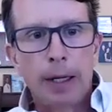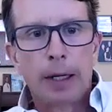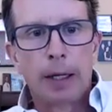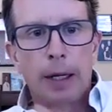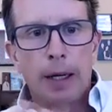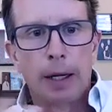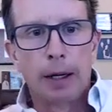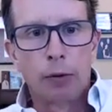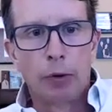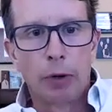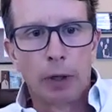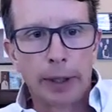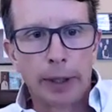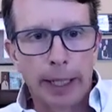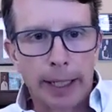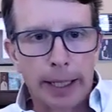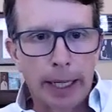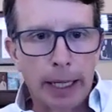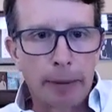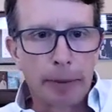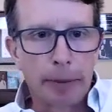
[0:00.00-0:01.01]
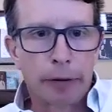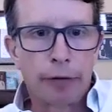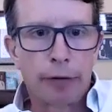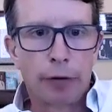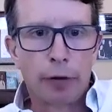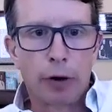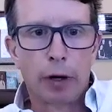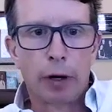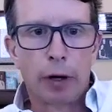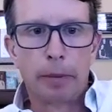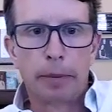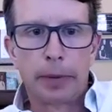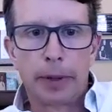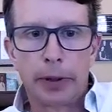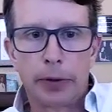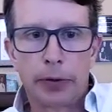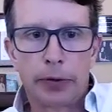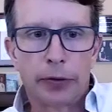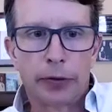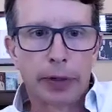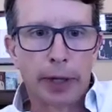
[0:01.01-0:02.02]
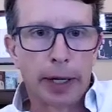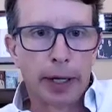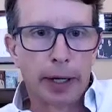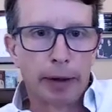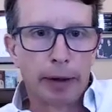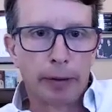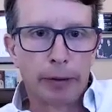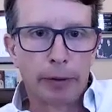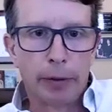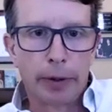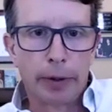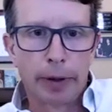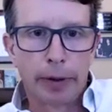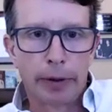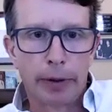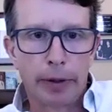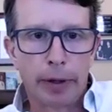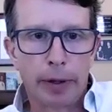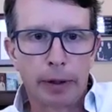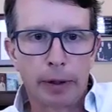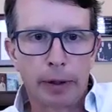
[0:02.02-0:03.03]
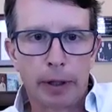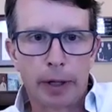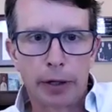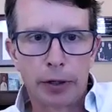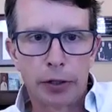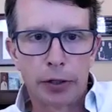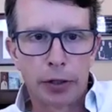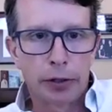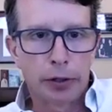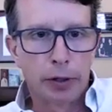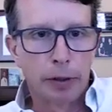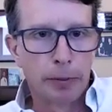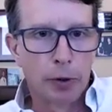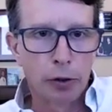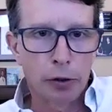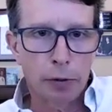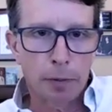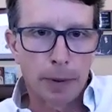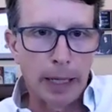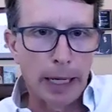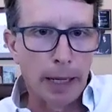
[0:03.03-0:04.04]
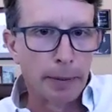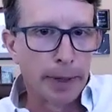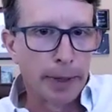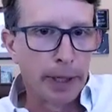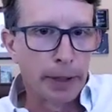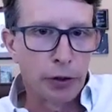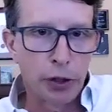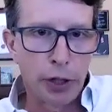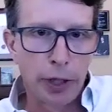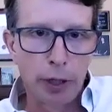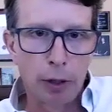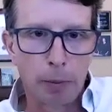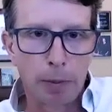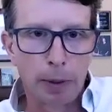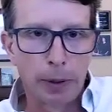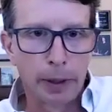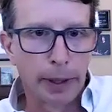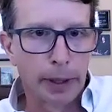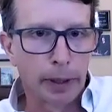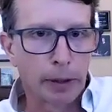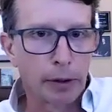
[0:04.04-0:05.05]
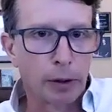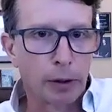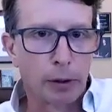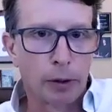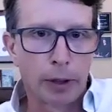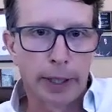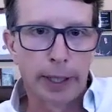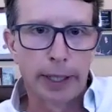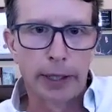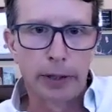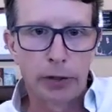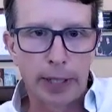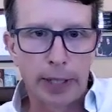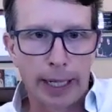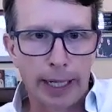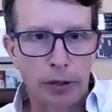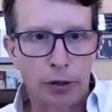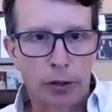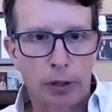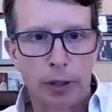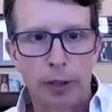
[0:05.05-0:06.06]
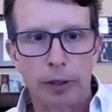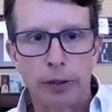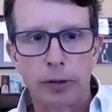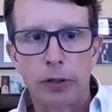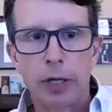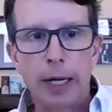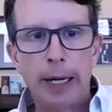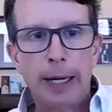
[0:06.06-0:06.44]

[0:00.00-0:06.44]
World Economic Forum is one of the largest and most prominent geopolitical organizations.